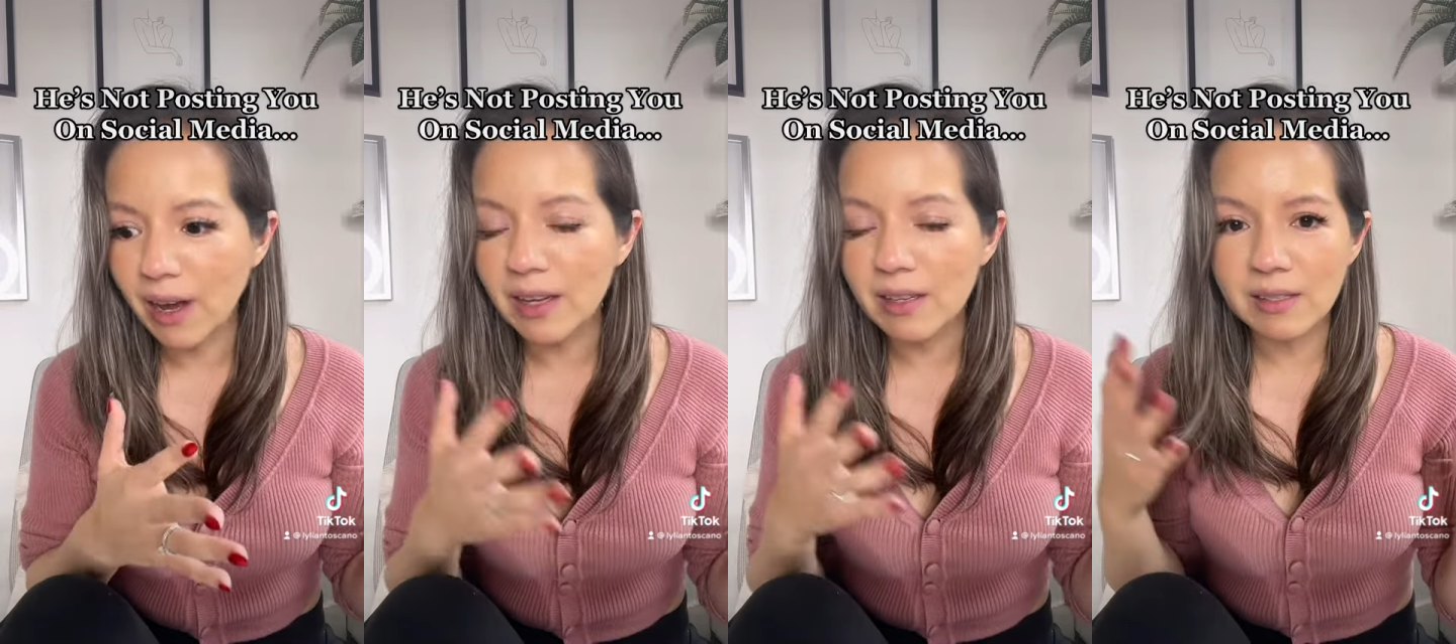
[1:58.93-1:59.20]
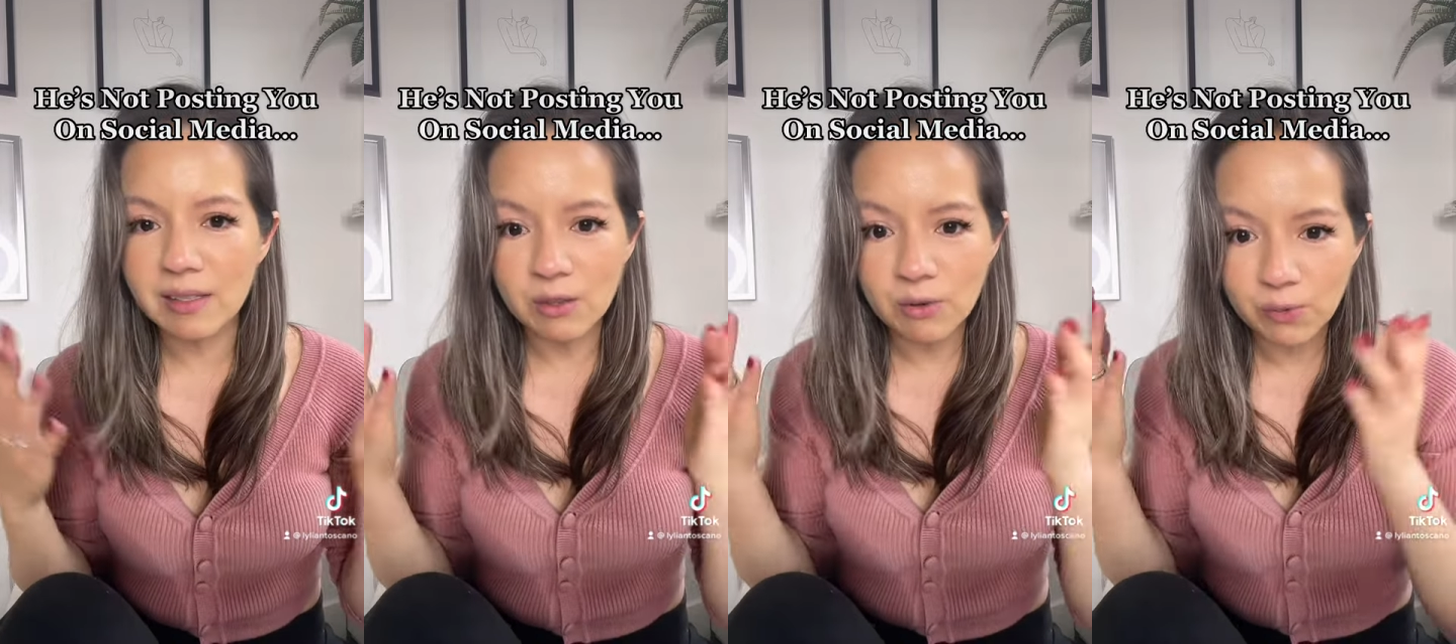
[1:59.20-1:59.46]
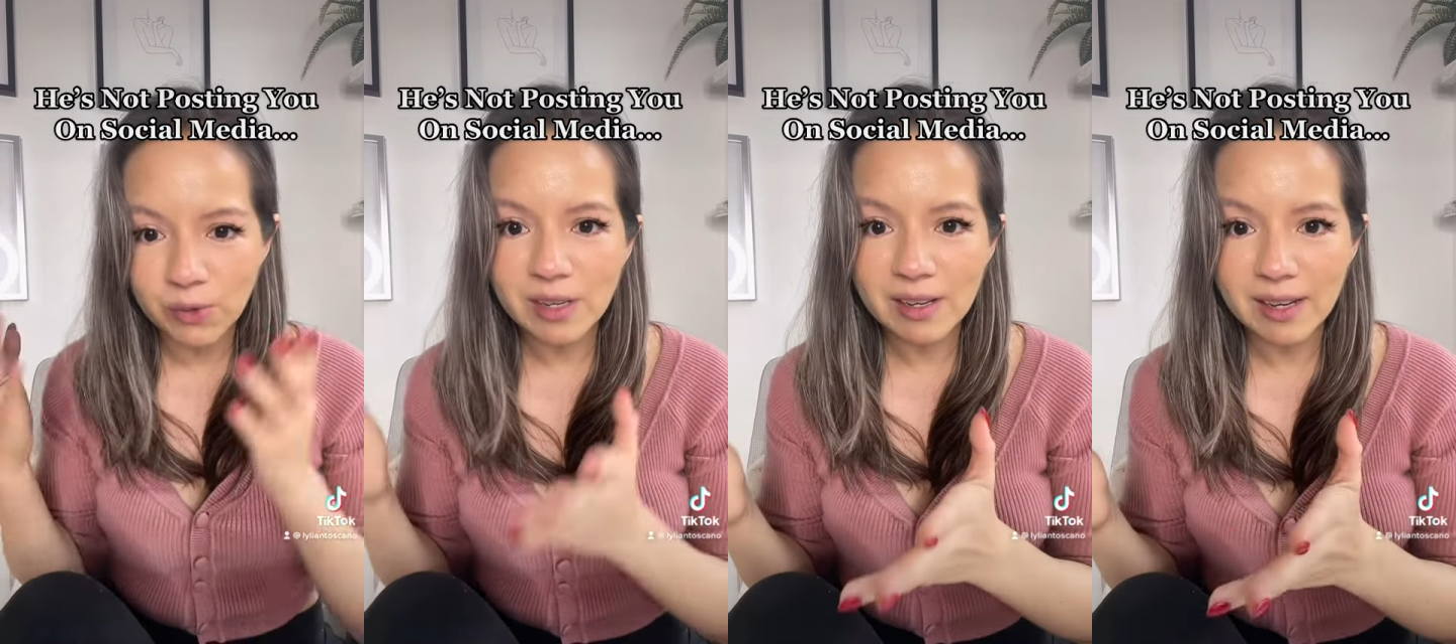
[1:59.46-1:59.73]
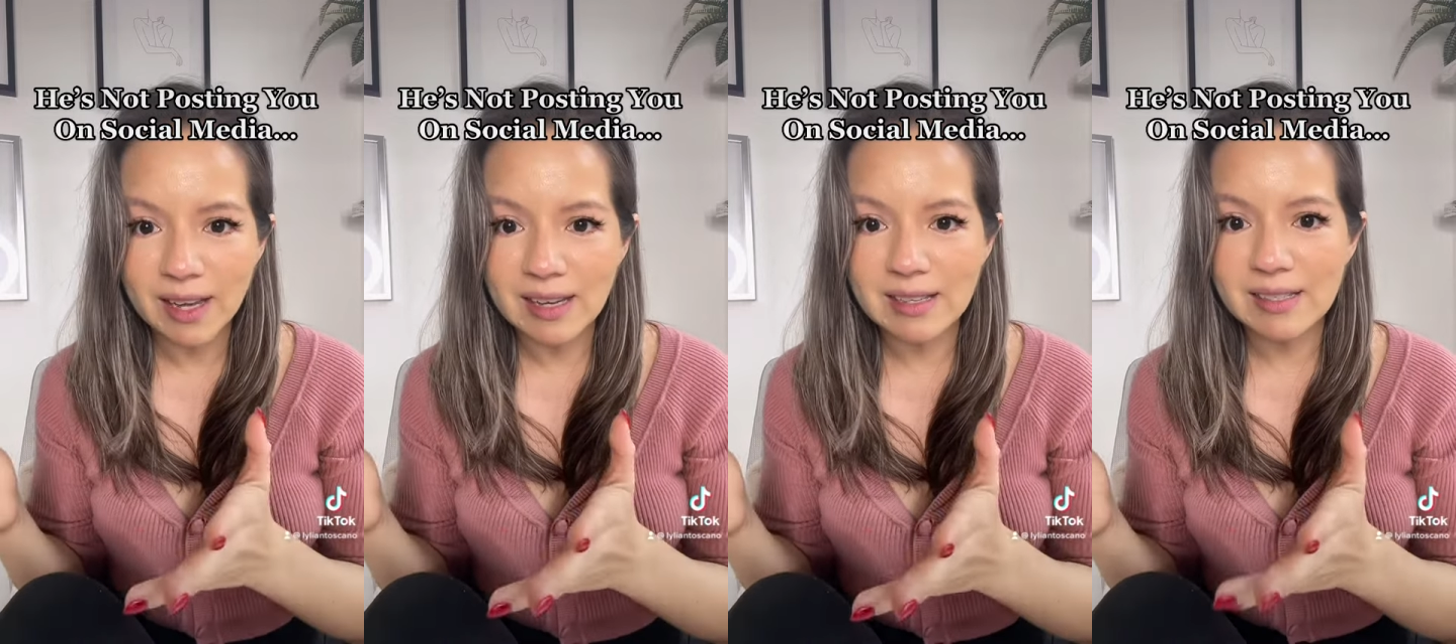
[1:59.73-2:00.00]
I
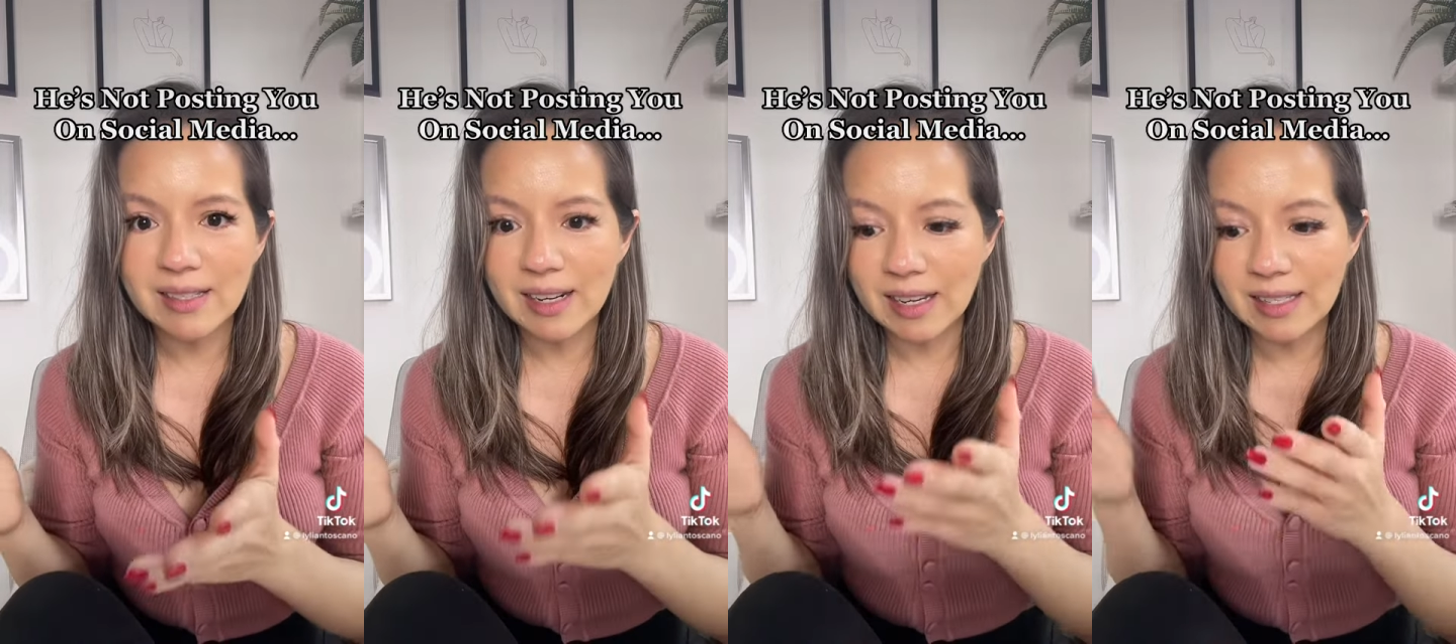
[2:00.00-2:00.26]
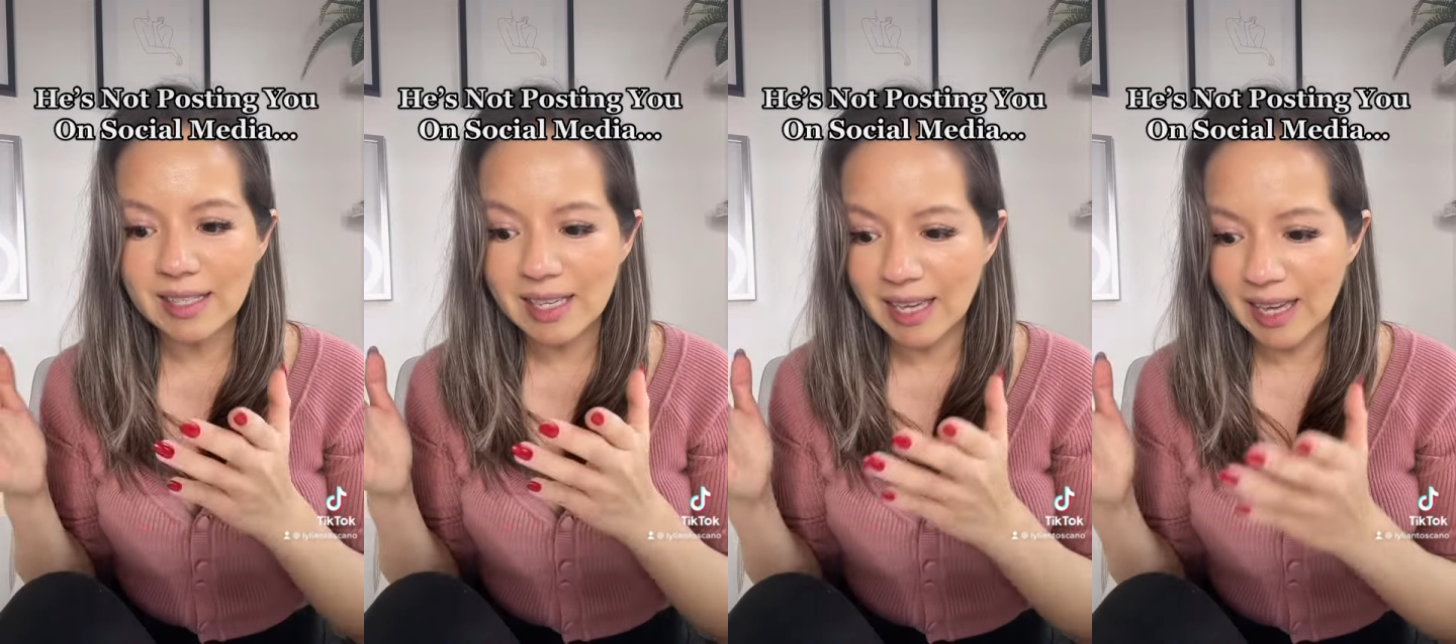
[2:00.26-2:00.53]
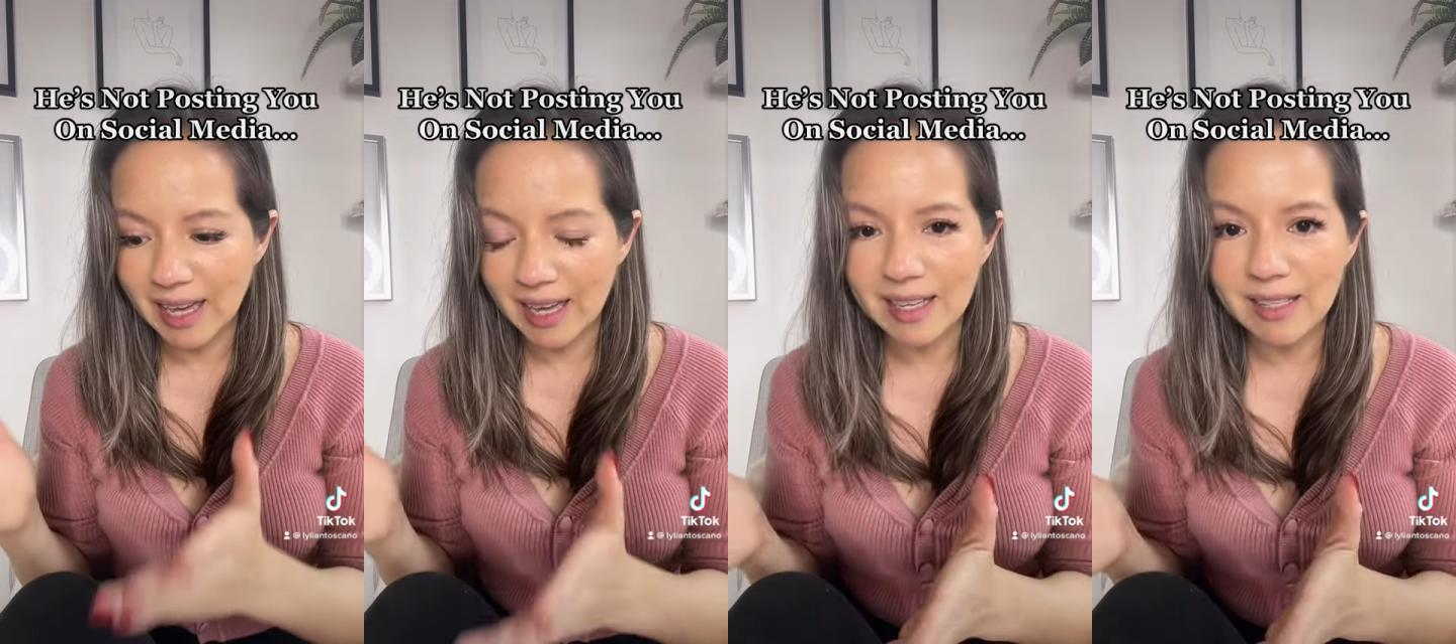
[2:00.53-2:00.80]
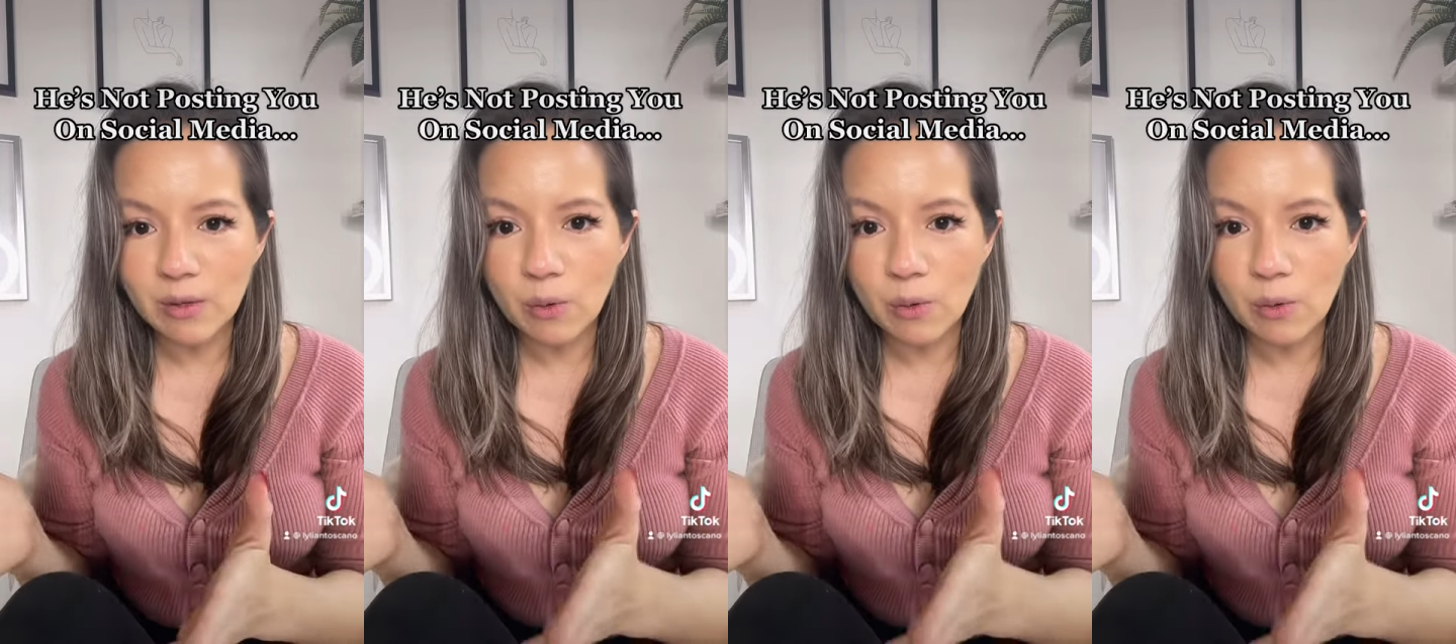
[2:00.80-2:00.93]
realized that at the end,